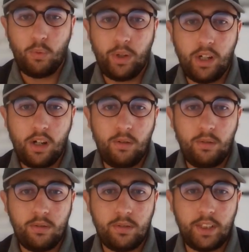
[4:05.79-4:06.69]

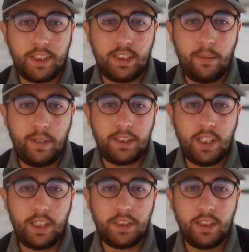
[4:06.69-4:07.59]
go. This is the
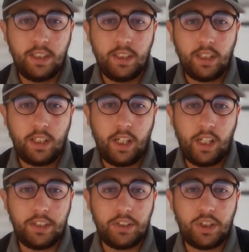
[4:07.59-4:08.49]
message. He
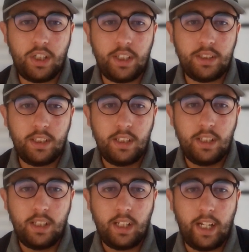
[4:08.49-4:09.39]
answered.
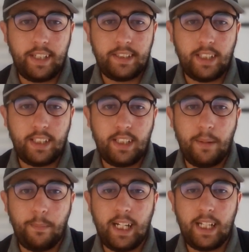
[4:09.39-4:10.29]
I sent him
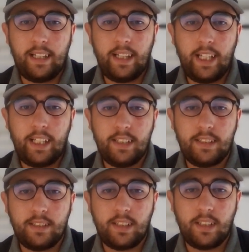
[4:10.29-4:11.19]
my Calendly,
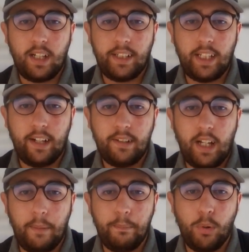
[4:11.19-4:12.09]
and yeah,
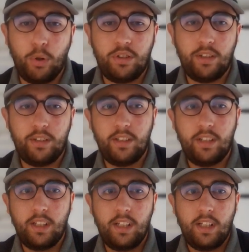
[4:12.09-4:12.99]
I'm booked.
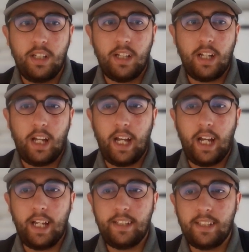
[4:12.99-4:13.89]

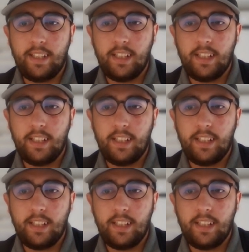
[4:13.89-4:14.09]
And